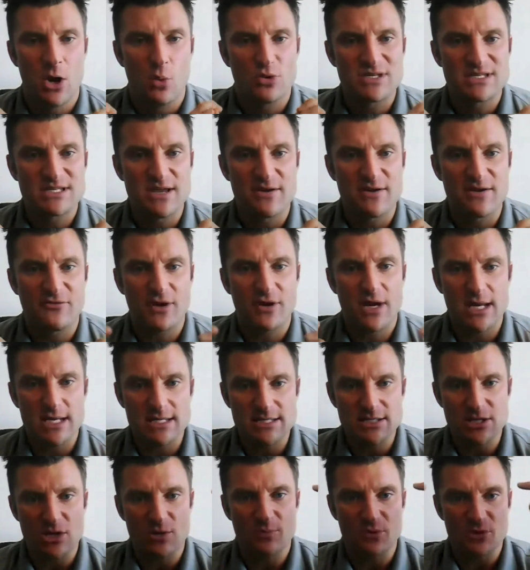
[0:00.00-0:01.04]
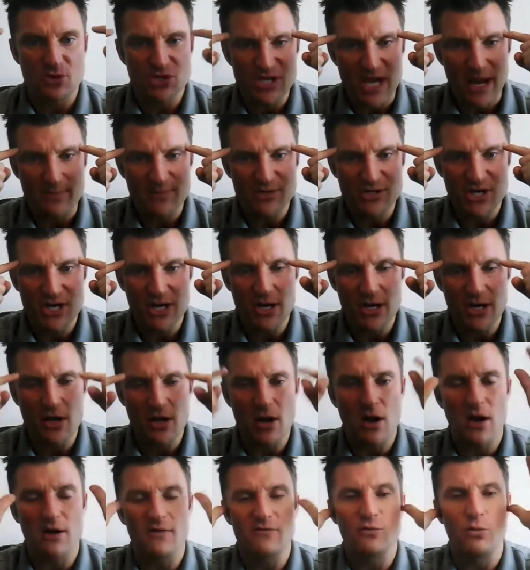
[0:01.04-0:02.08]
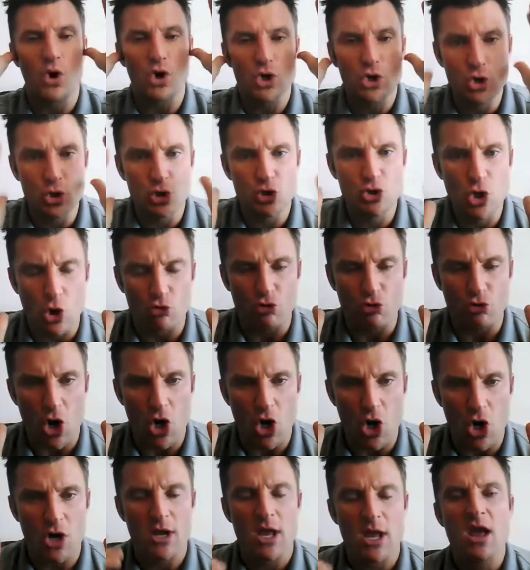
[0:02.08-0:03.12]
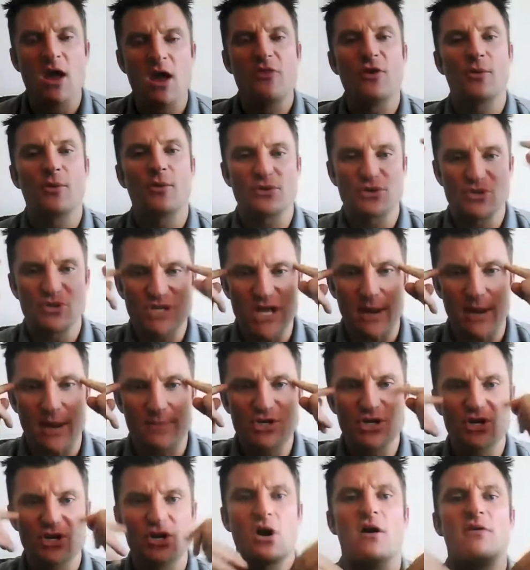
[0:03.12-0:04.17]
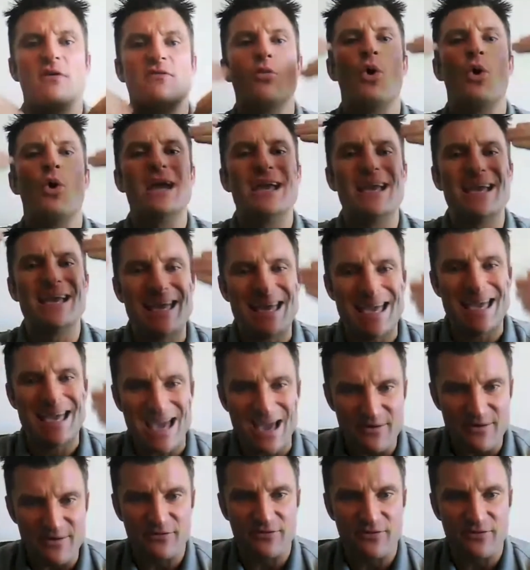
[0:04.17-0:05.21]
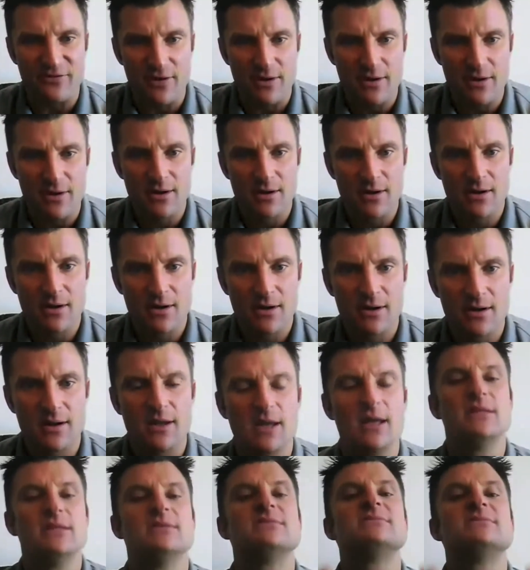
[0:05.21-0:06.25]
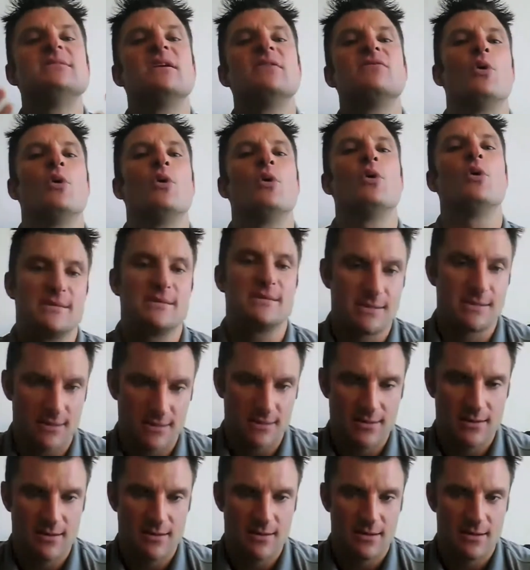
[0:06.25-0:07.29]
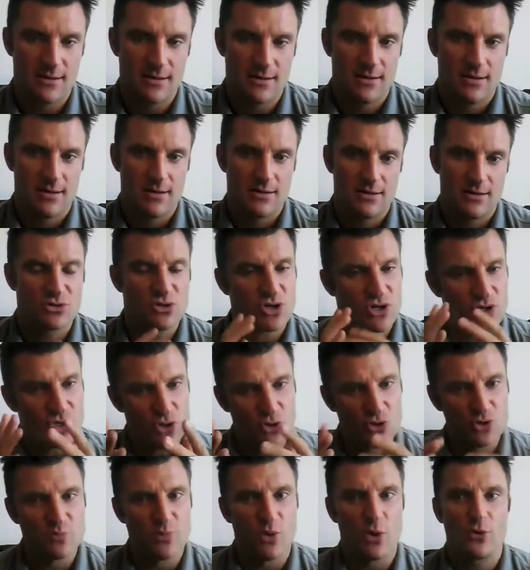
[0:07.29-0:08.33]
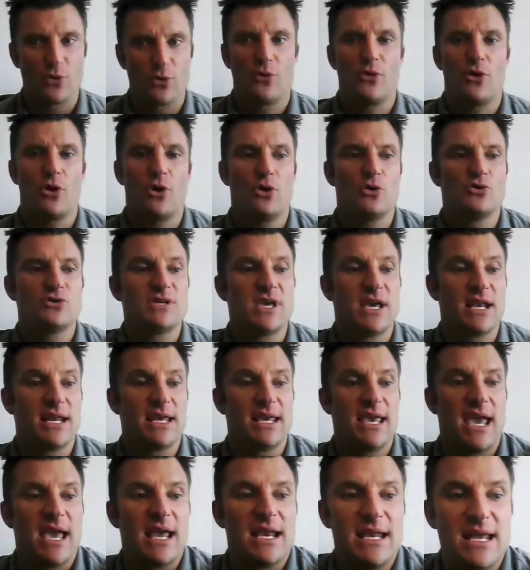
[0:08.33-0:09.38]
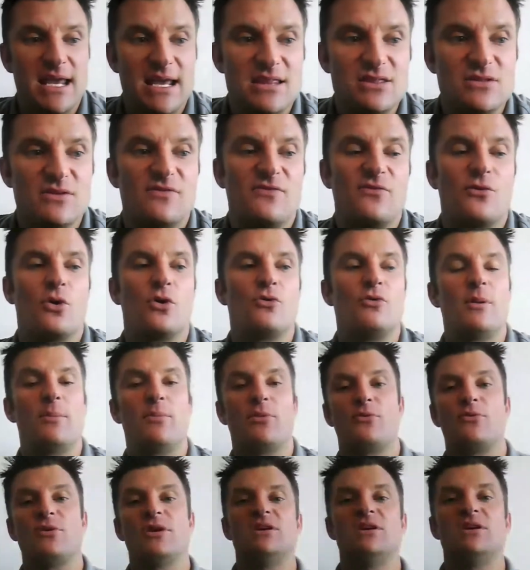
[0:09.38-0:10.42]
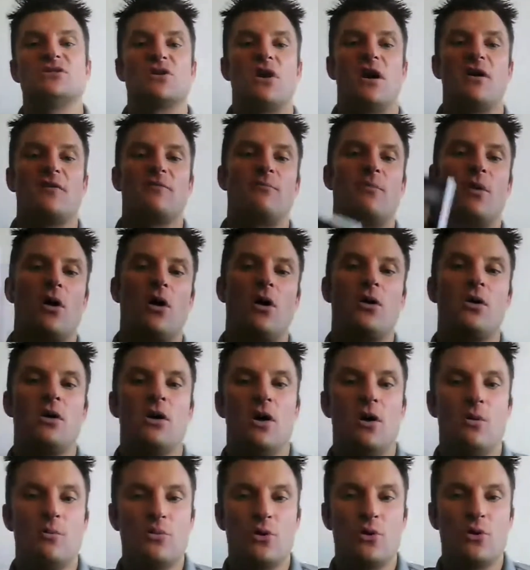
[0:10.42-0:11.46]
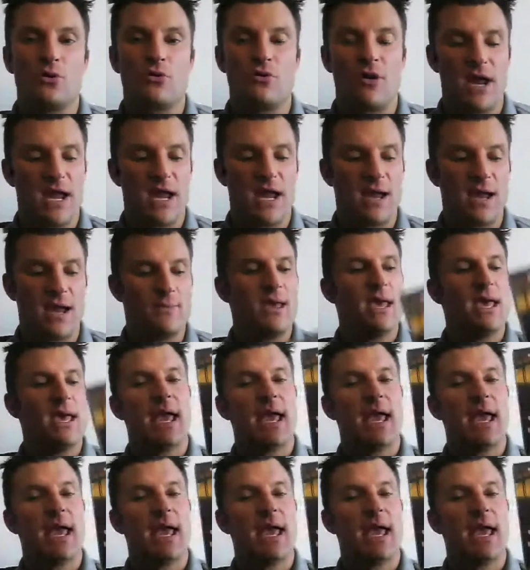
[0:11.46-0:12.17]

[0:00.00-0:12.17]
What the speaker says: What's different is their perception of what could go wrong, their perception of what if instead of what is. So you can use both of those. And again, in the 4-Rip-3 softball program